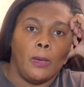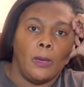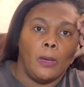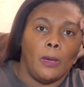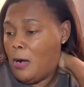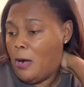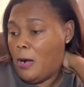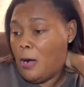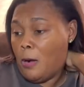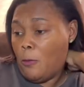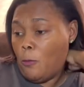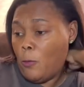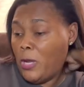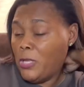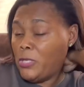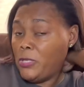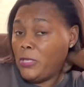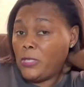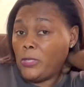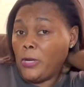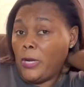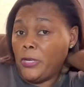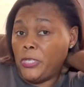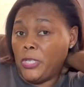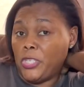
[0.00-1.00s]
Once you
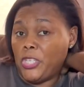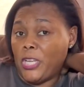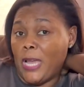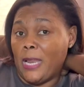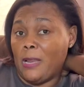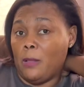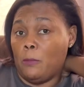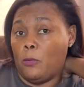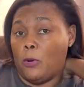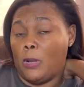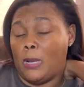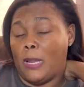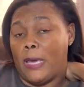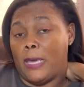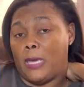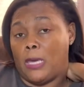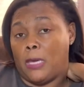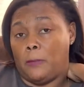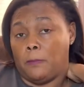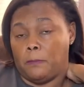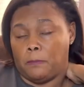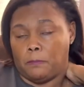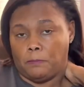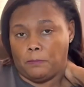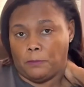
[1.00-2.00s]
start your channel more like it,